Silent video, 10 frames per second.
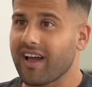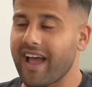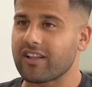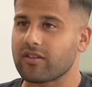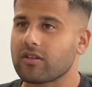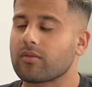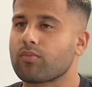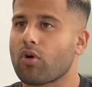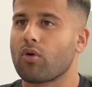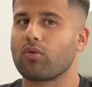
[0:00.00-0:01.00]
And
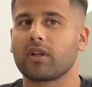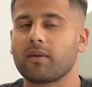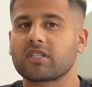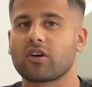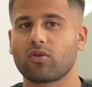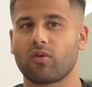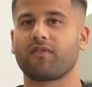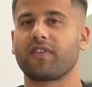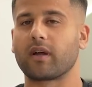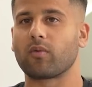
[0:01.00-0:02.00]
bro, let me tell you
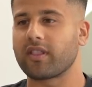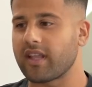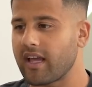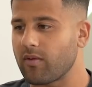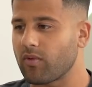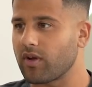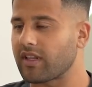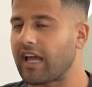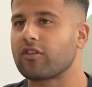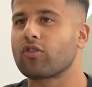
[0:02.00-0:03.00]
one thing. When
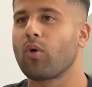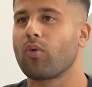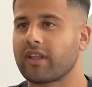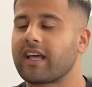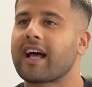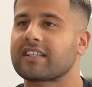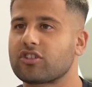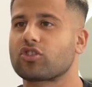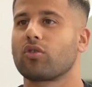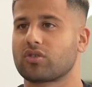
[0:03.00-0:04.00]
they know that's
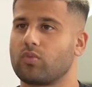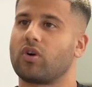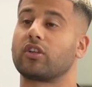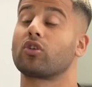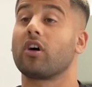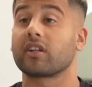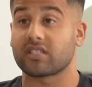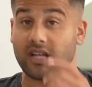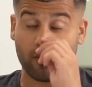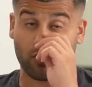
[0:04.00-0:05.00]
the chosen one. You got to
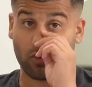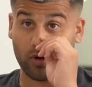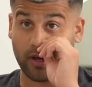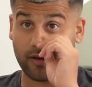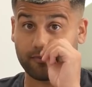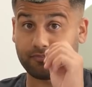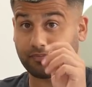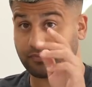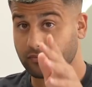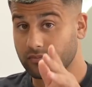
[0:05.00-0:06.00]
understand, bro, yeah?
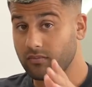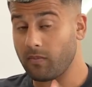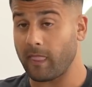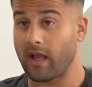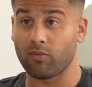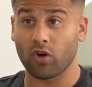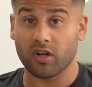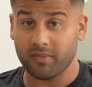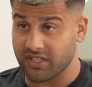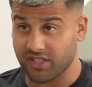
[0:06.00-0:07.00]
I'm not going
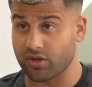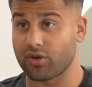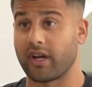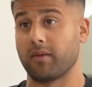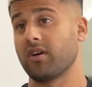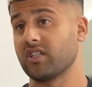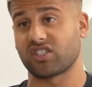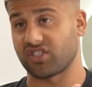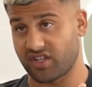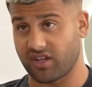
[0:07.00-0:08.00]
to mention the coin, but it's
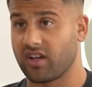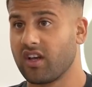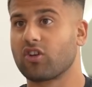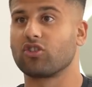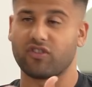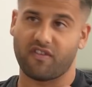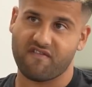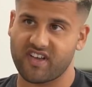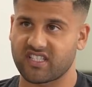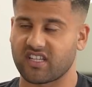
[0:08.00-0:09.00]
just because you've
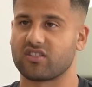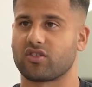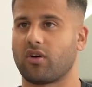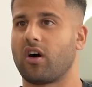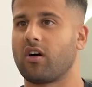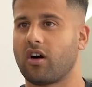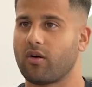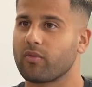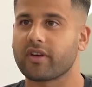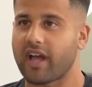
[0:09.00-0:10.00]
invested into it,
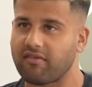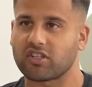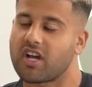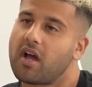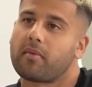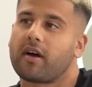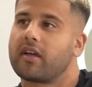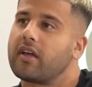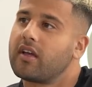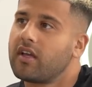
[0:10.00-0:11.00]
we have a chat about
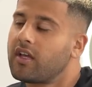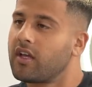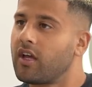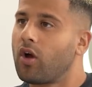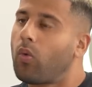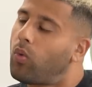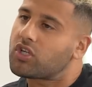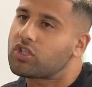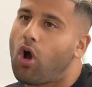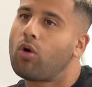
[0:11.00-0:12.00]
it.
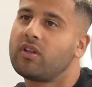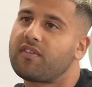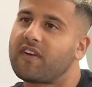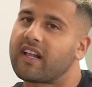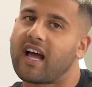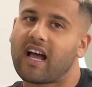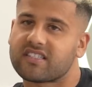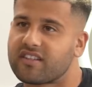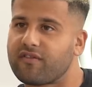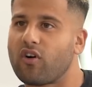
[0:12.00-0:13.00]
What's the only thing that
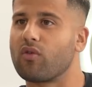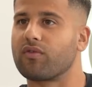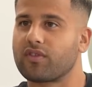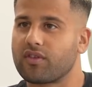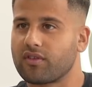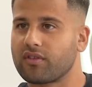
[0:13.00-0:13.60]
hasn't evolved?